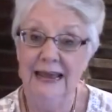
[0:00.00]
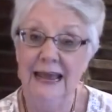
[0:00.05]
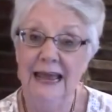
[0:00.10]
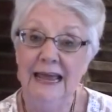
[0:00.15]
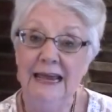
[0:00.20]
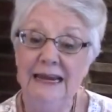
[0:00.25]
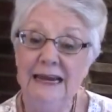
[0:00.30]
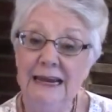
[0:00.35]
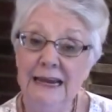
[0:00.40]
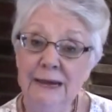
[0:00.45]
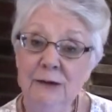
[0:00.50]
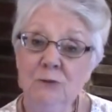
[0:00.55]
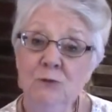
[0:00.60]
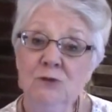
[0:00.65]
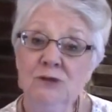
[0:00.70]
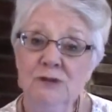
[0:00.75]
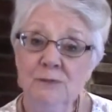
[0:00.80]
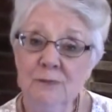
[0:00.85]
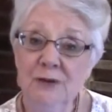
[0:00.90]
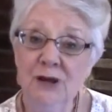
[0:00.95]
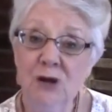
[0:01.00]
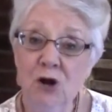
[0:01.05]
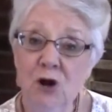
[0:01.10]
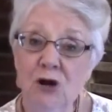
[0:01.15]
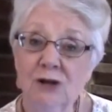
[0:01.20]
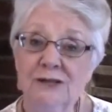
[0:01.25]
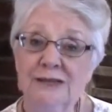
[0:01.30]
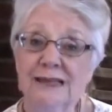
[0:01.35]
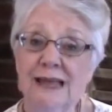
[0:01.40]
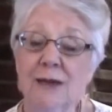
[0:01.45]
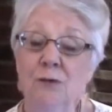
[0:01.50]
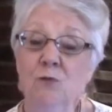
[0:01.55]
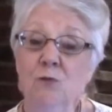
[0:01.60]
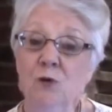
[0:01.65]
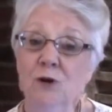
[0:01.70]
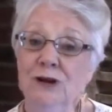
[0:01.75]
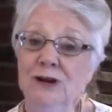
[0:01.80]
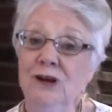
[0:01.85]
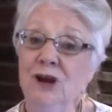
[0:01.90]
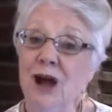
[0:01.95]
and it was because they
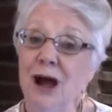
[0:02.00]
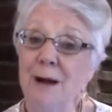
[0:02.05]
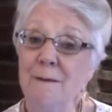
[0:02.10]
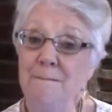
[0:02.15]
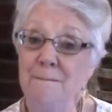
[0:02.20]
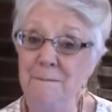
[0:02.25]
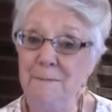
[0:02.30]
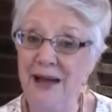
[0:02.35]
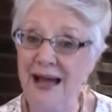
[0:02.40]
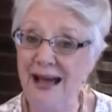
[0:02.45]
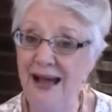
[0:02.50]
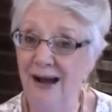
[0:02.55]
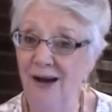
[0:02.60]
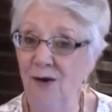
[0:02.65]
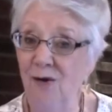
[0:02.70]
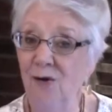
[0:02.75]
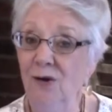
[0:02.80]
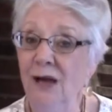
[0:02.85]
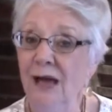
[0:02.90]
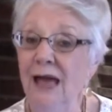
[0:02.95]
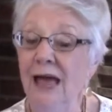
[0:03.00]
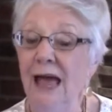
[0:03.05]
would not bow